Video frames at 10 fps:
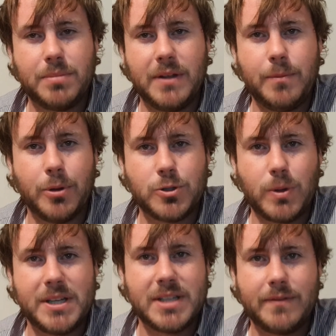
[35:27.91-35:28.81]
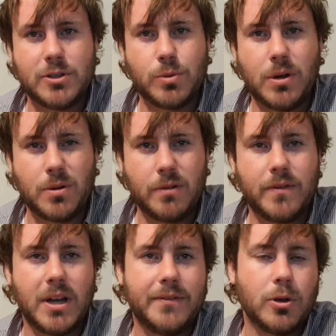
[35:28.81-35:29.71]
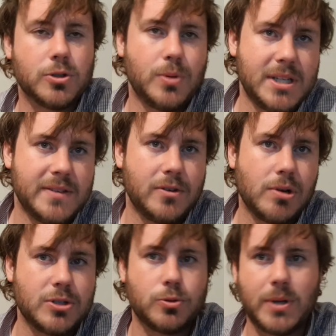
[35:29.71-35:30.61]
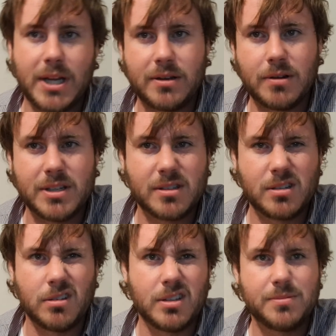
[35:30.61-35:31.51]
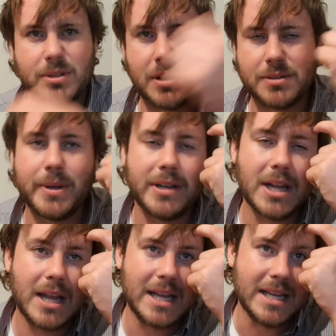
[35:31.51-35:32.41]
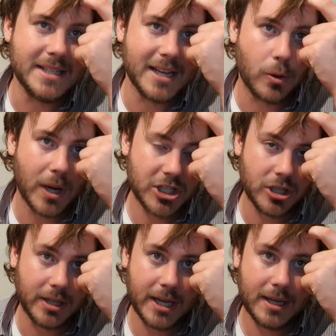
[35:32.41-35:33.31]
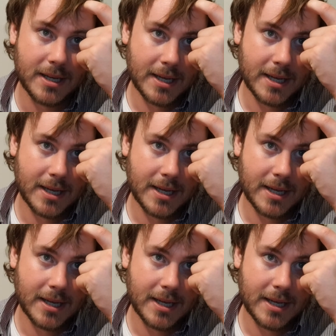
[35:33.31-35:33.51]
But if you put 27 as well, you're fine. If you've got 27 degrees or 28 degrees, God, I suppose that's a bit an easy question there.